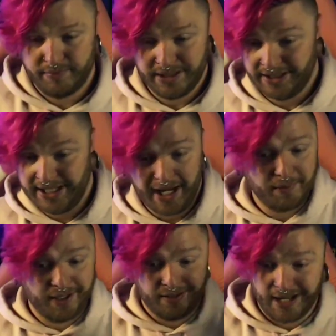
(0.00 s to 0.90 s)

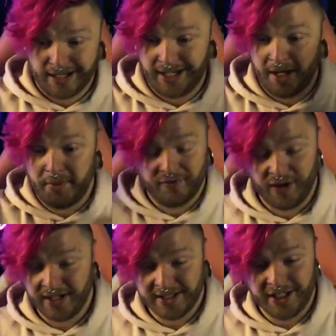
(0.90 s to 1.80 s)
gaming, not gaming.
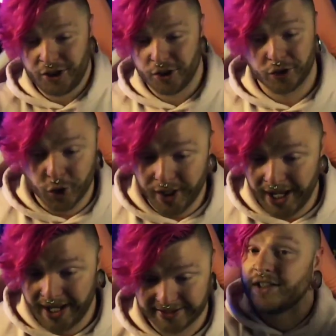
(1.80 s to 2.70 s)
Find a niche you're good
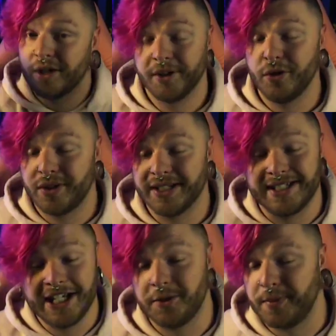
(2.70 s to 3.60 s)
at, something you can
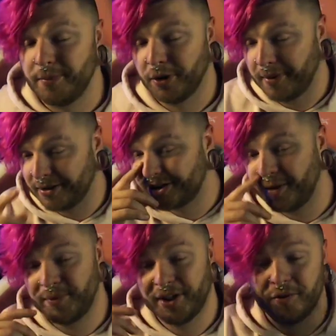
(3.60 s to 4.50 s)
teach people about,
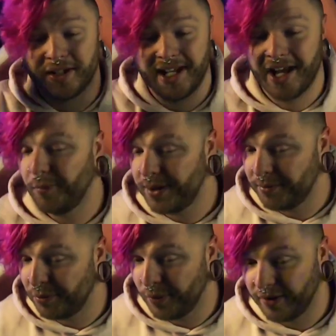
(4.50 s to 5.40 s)
something you can help
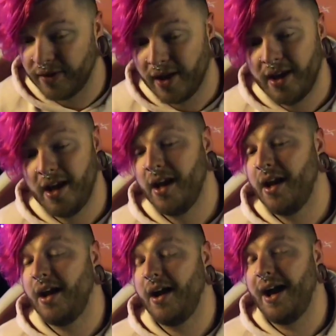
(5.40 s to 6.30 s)
people with.
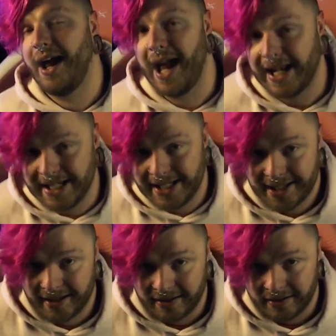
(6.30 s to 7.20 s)

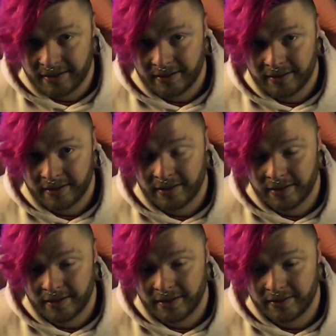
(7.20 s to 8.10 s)
Anything
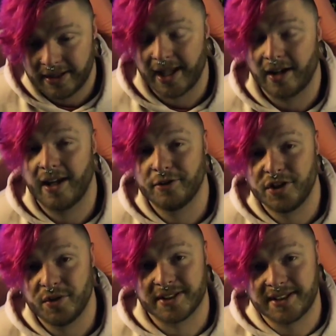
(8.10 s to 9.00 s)
that allows
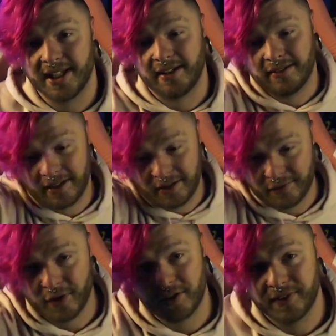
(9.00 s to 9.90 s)
you to sit in
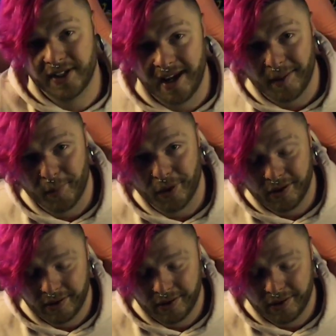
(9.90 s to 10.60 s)
front of the camera